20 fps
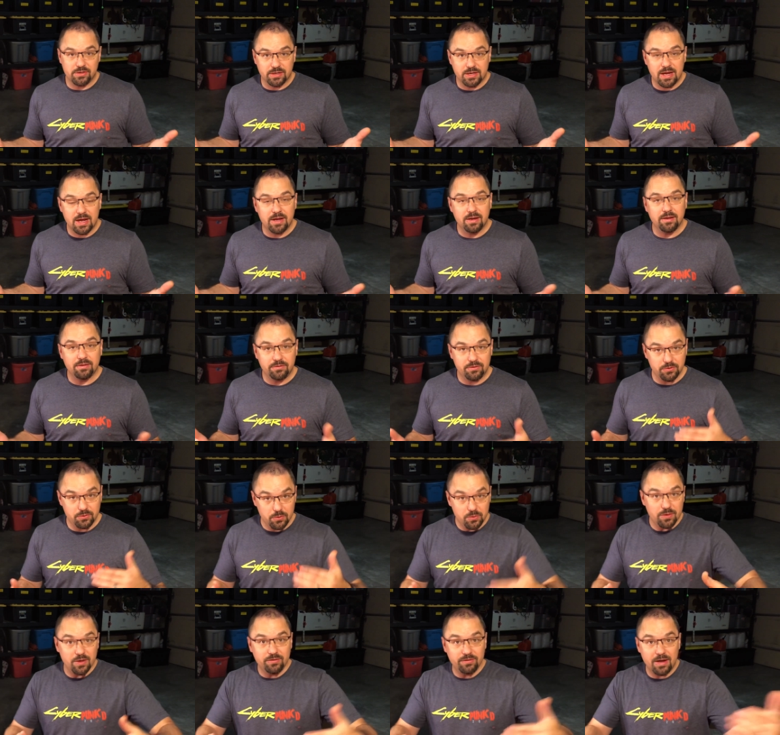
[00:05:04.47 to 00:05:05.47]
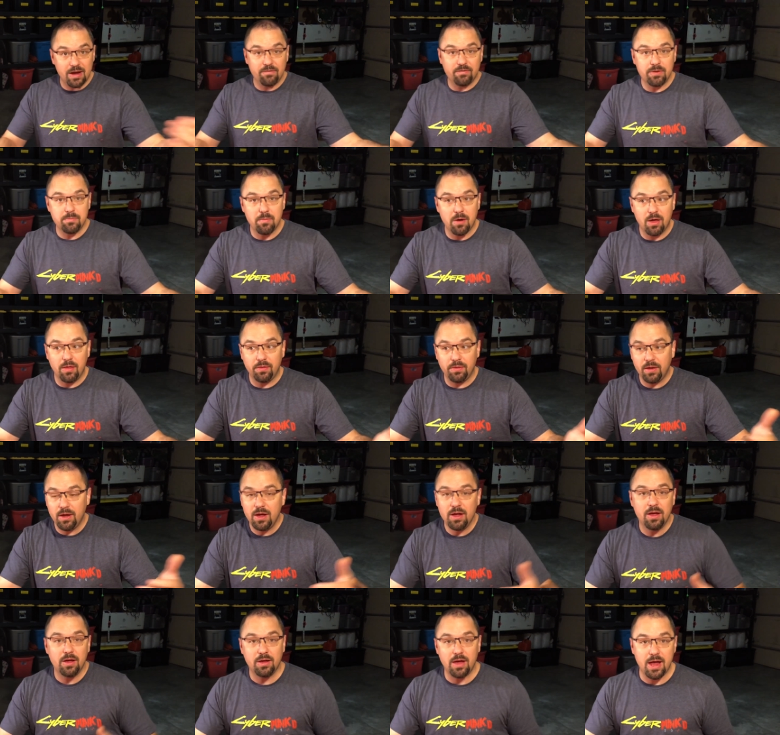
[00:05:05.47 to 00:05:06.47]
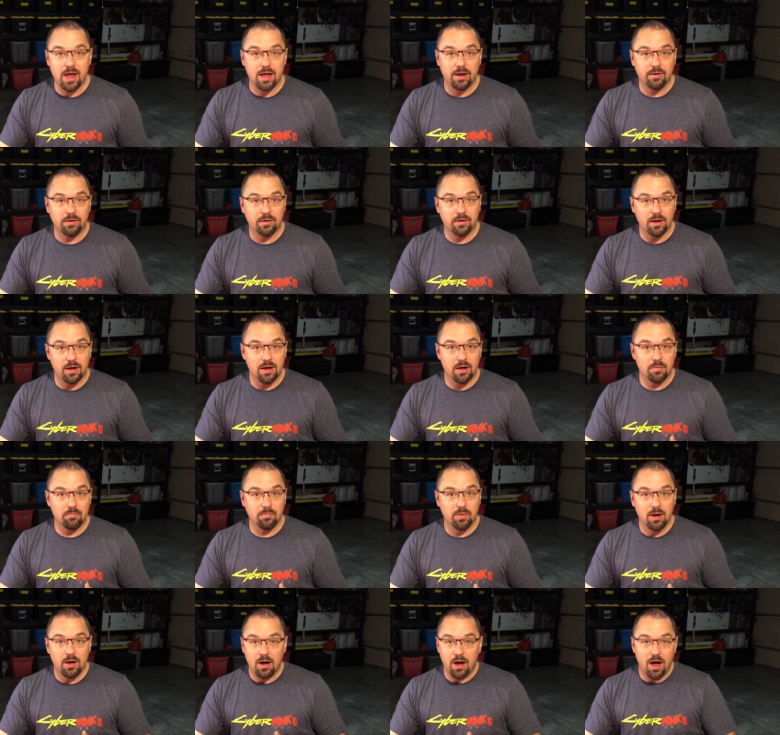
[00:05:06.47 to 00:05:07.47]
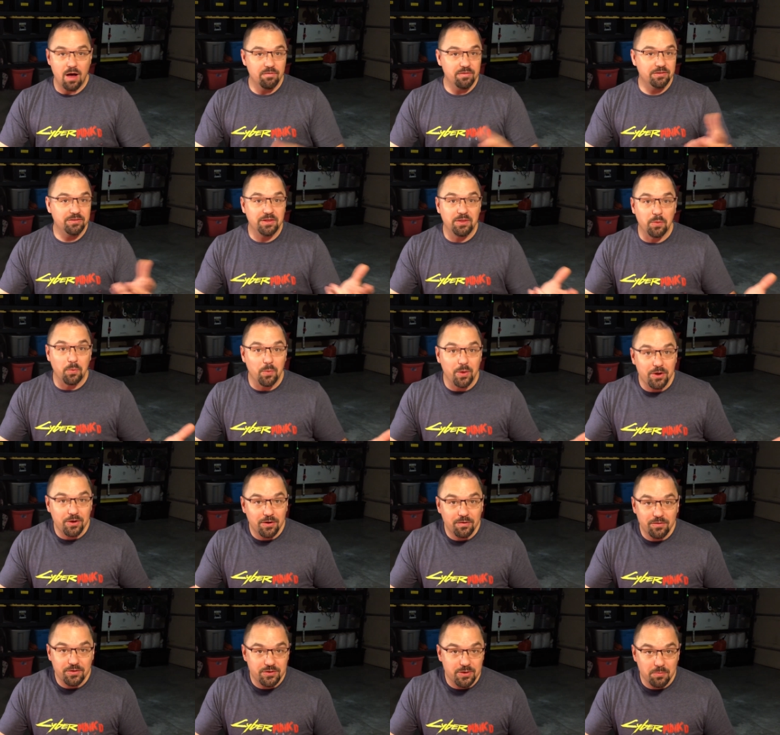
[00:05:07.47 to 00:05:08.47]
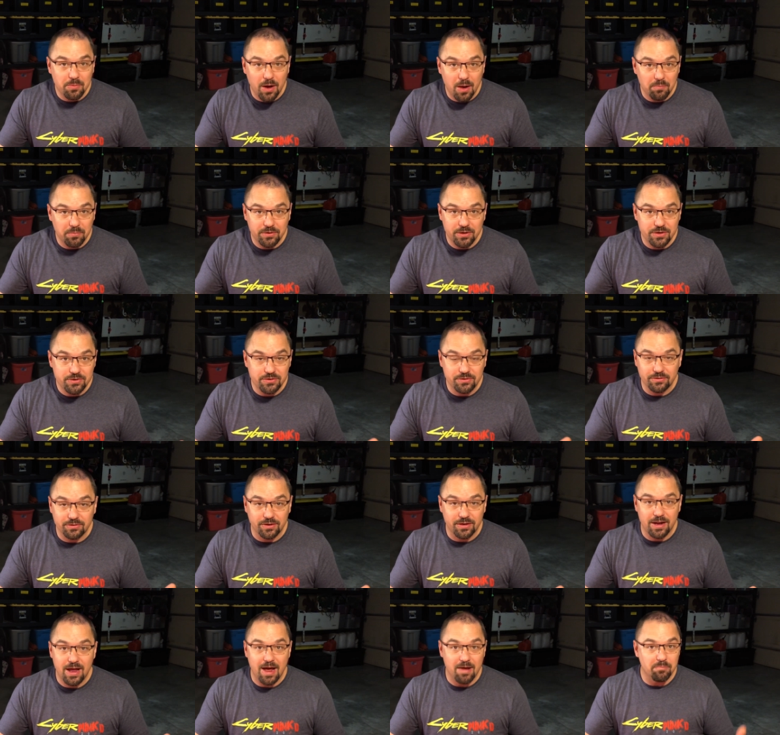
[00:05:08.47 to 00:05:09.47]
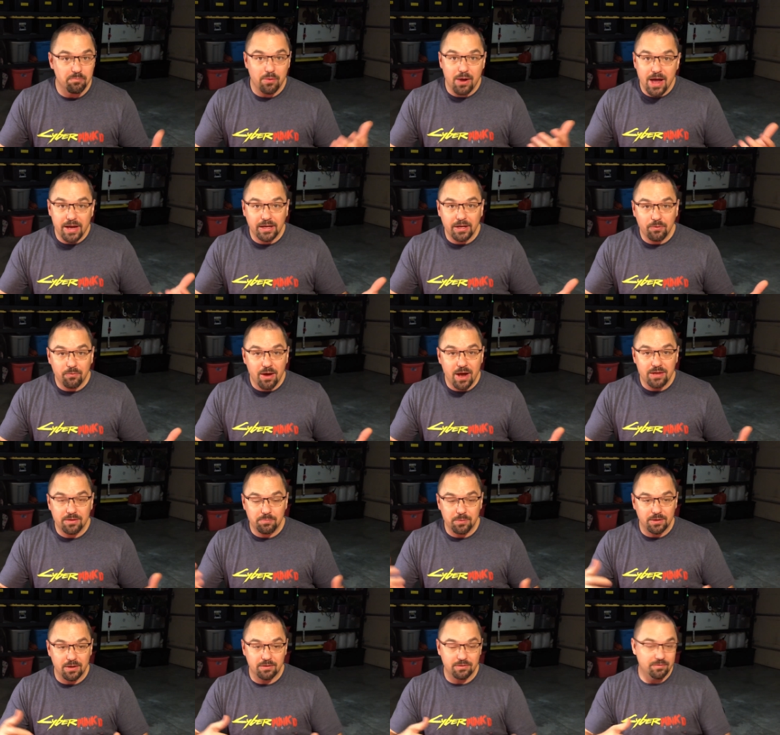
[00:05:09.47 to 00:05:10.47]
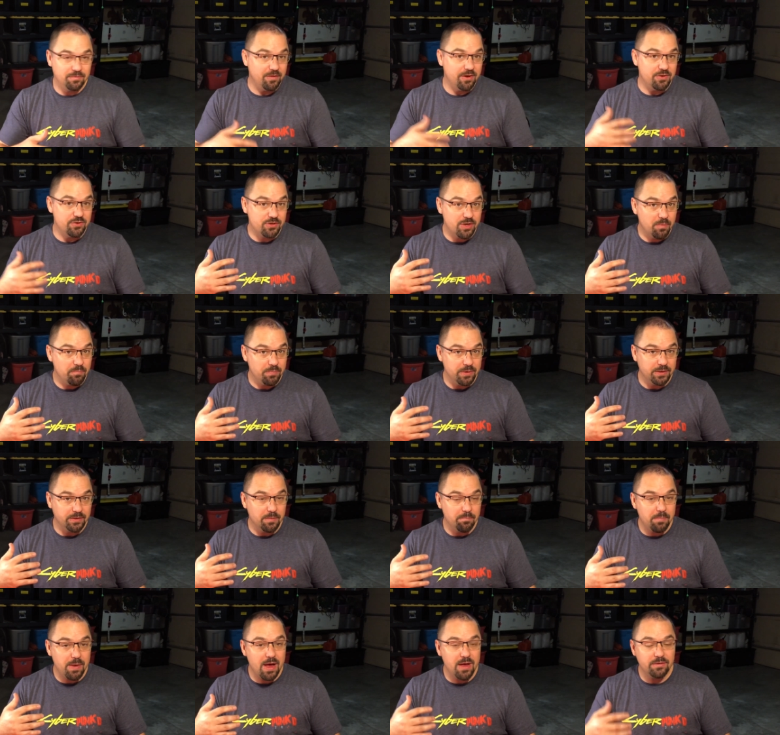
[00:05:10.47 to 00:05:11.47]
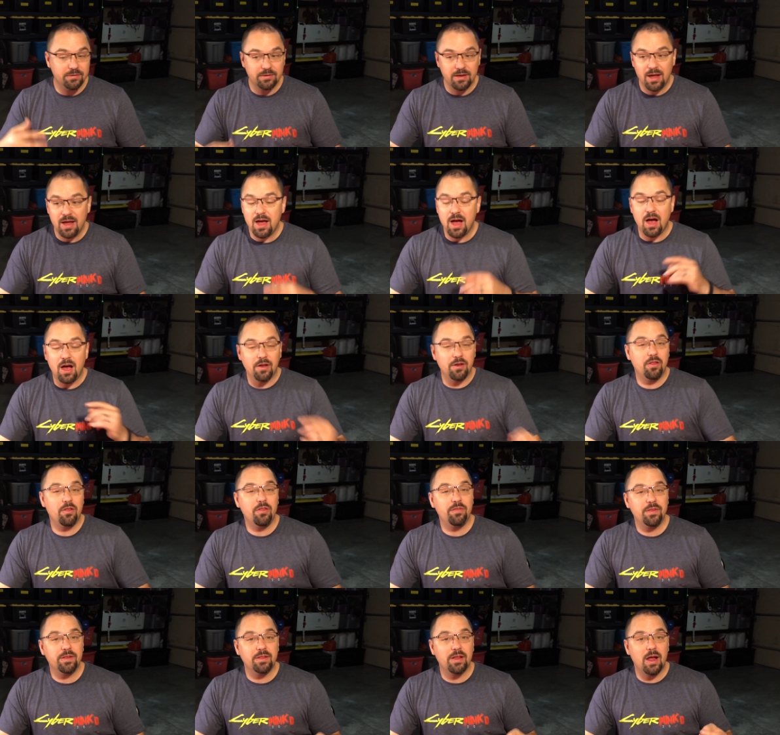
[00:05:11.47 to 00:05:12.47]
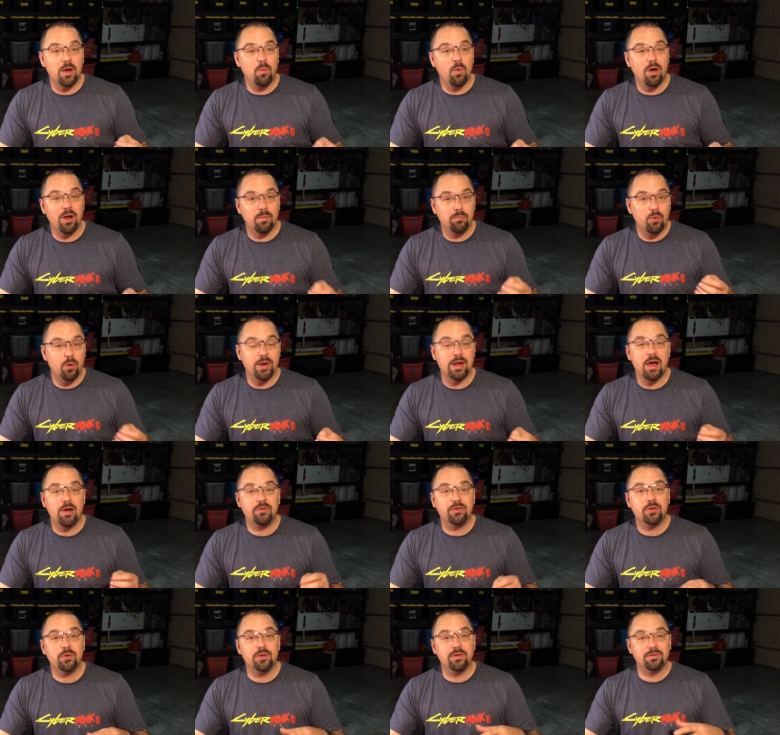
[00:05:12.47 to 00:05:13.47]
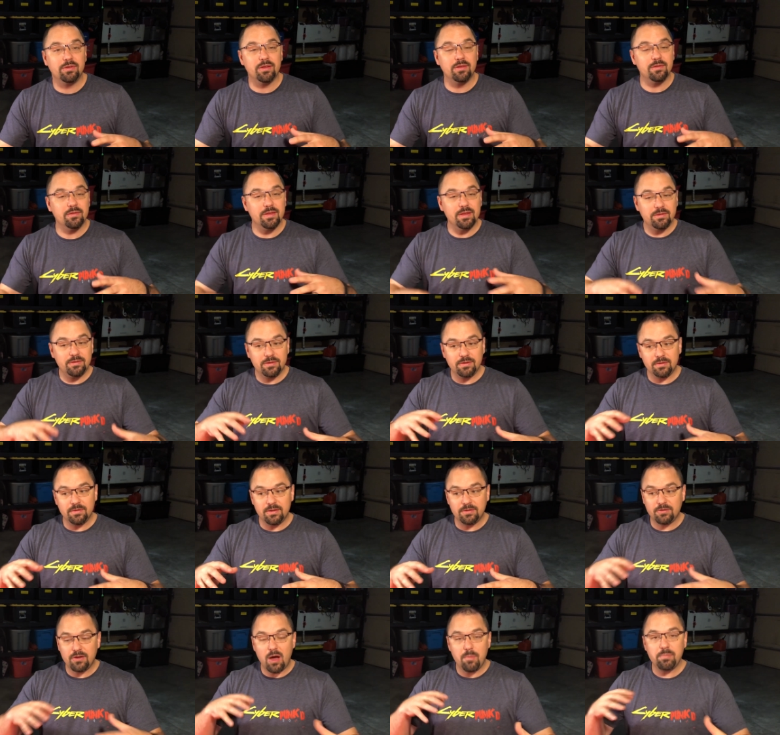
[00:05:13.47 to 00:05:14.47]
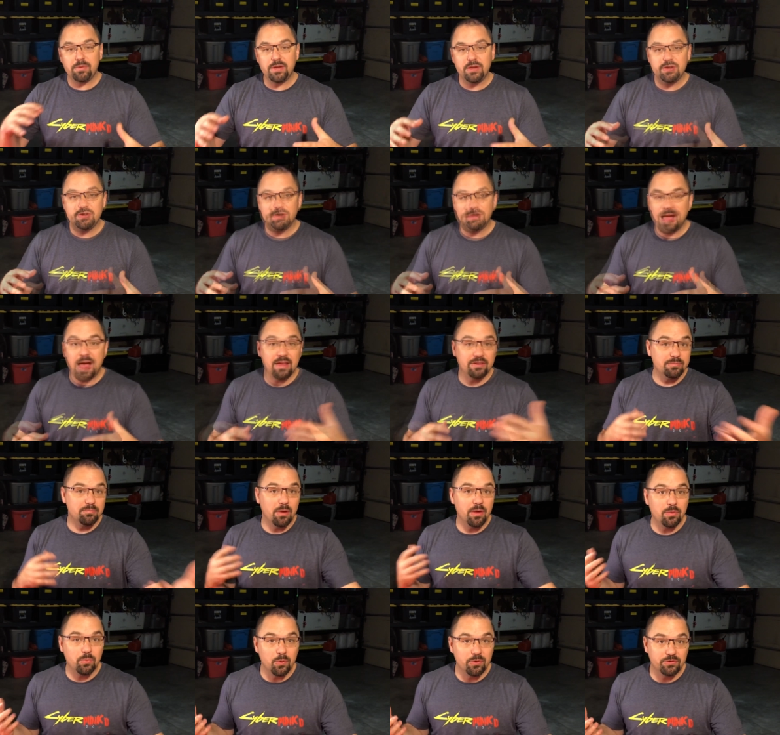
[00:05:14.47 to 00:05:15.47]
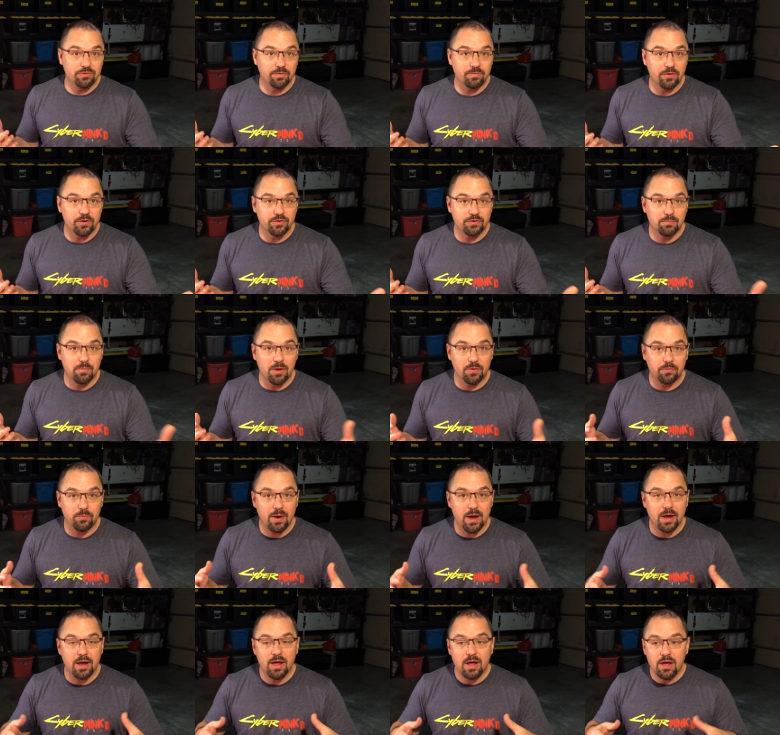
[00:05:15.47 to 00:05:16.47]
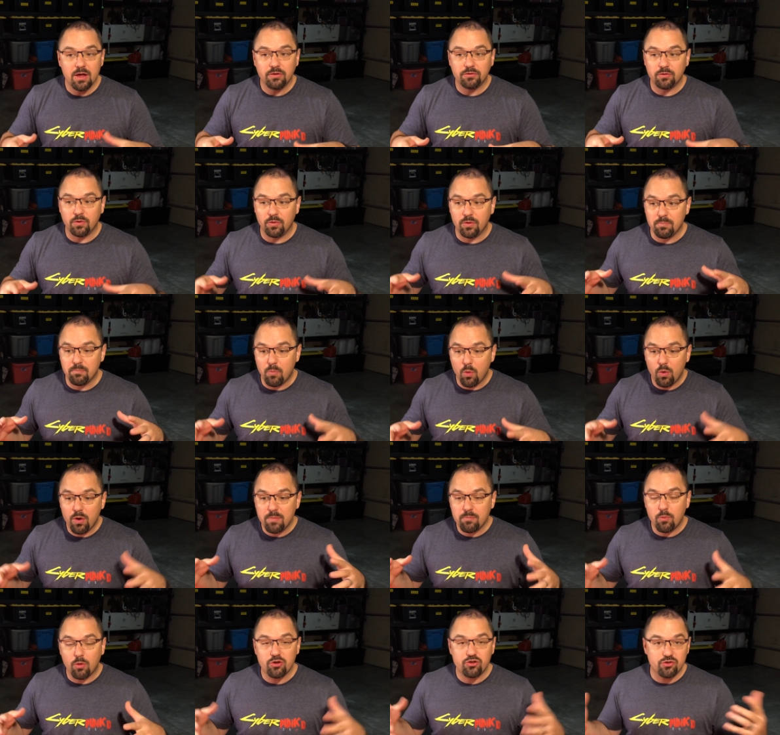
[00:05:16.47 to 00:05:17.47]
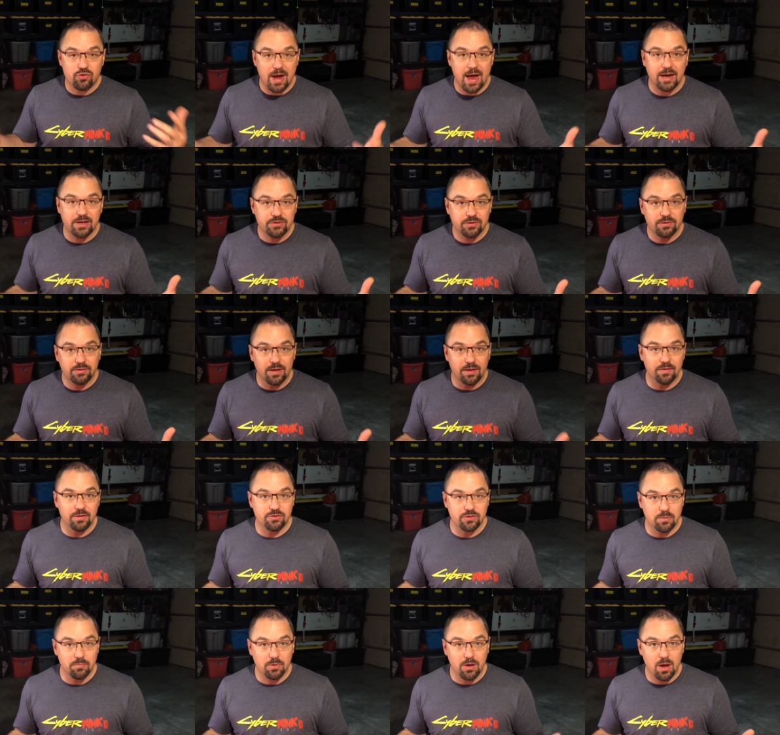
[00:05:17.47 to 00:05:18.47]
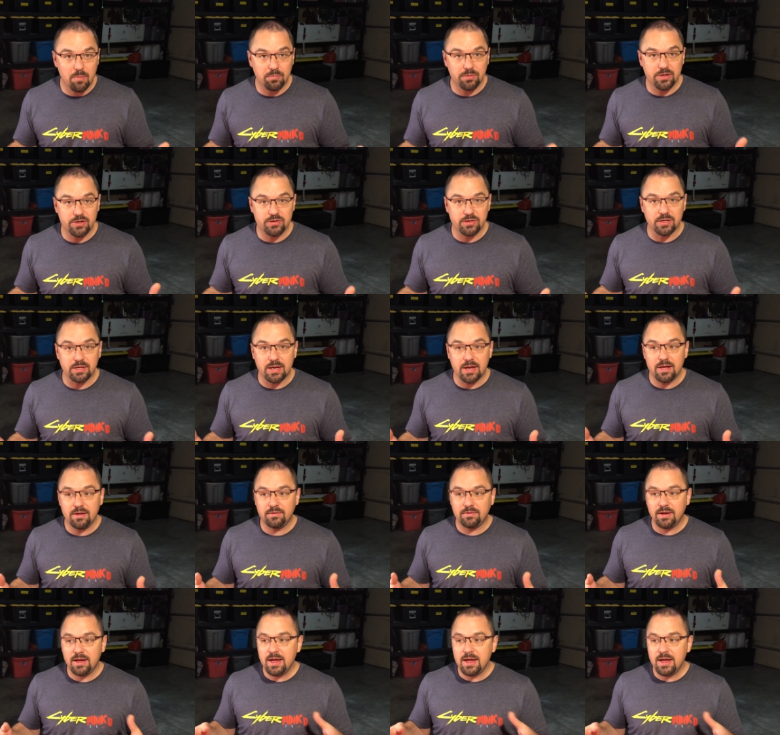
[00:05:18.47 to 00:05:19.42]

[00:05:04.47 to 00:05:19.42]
again, is to do this every month. And um, obviously, the winner of the jump competition is going to have bragging rights because of their jump being the best. Another thing that I want to point out too is that this this competition last month was the first month, right? So the more and more traction that the jump competition gets,